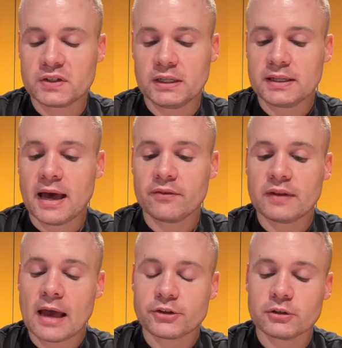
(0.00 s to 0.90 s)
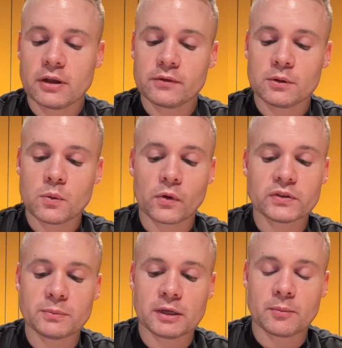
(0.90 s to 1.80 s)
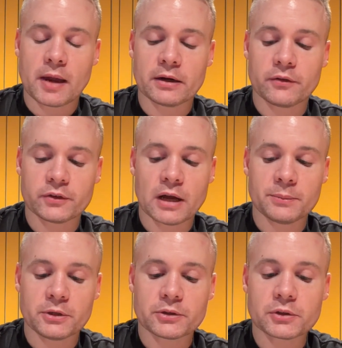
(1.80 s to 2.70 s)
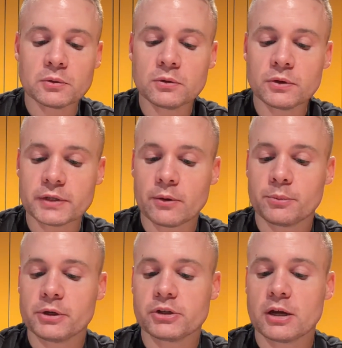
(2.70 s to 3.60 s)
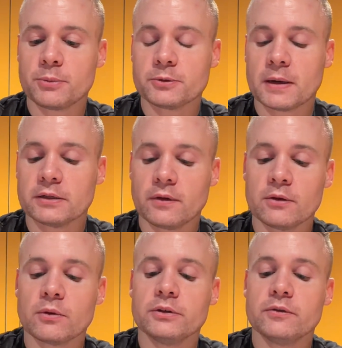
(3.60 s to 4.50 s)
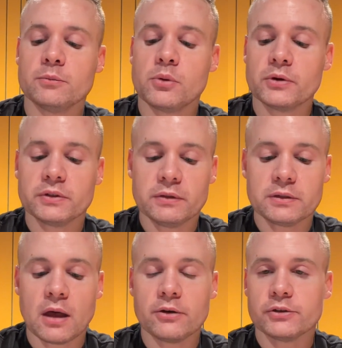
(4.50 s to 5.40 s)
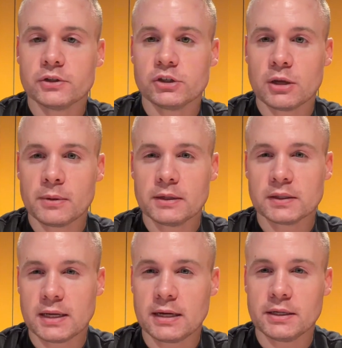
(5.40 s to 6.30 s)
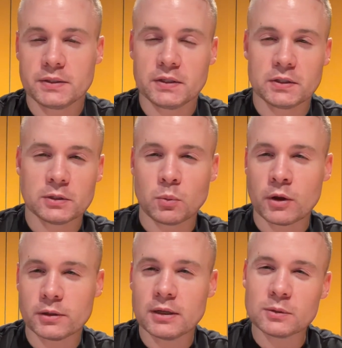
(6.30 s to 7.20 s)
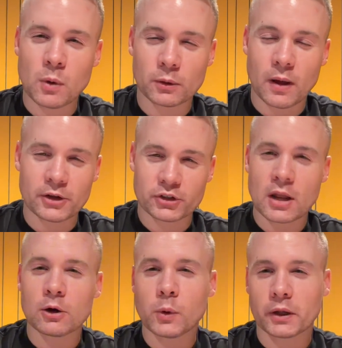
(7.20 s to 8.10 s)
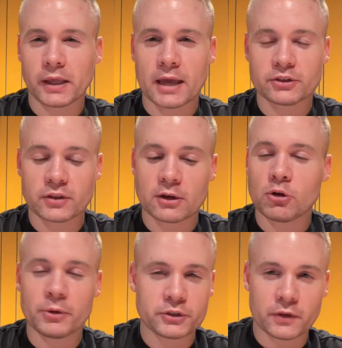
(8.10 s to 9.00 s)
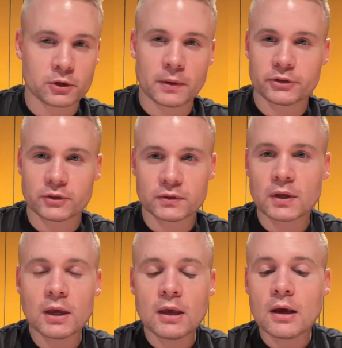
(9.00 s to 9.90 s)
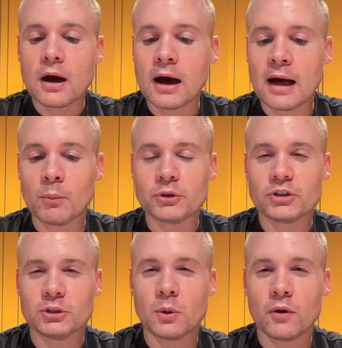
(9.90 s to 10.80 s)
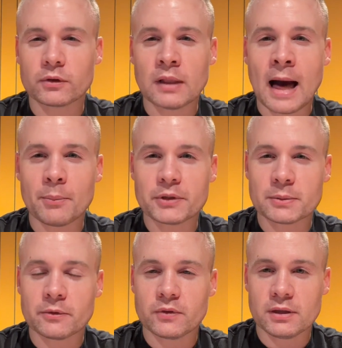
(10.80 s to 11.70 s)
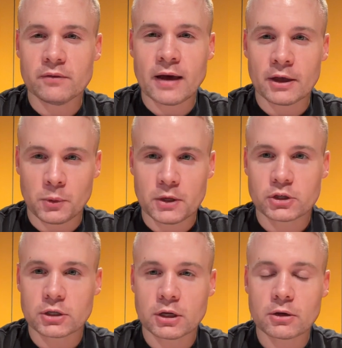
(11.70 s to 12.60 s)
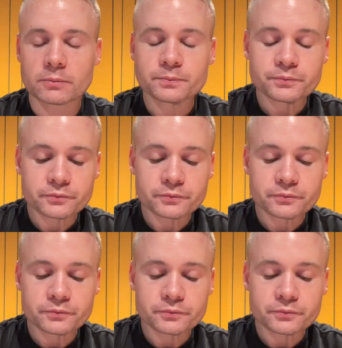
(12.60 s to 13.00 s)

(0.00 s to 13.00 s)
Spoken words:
does it need to have national level awards to be competitive for top tier schools? I would appreciate your perspective on the relative importance of these honors in shaping its candidacy. So this is one question that I'll quickly answer. They had a whole bunch of other questions, which do overlap with some of the evaluation here,